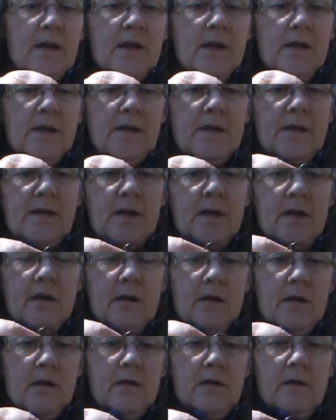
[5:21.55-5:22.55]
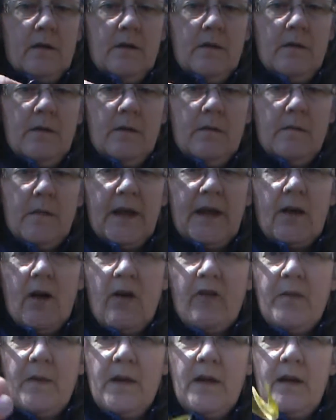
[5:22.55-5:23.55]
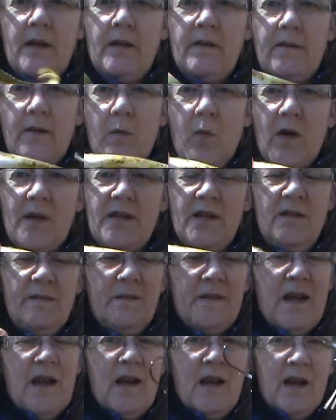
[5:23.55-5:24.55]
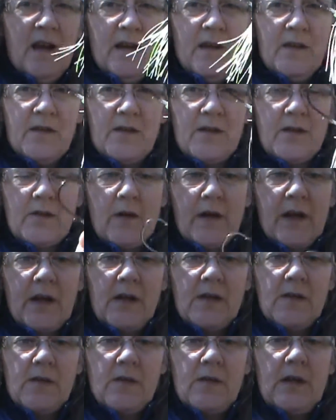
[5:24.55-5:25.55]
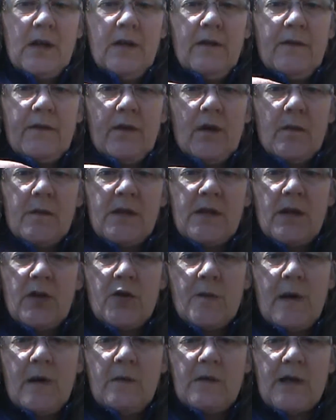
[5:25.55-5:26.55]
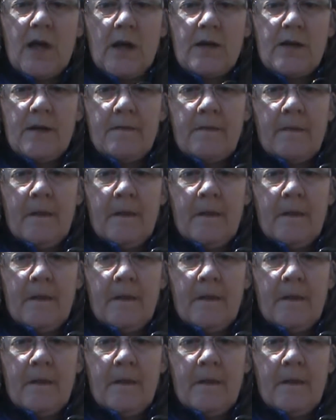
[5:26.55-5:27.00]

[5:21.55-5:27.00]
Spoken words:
is Mike Hoffman from Weston. This is Greg Kazuski from St. Germain, Wisconsin.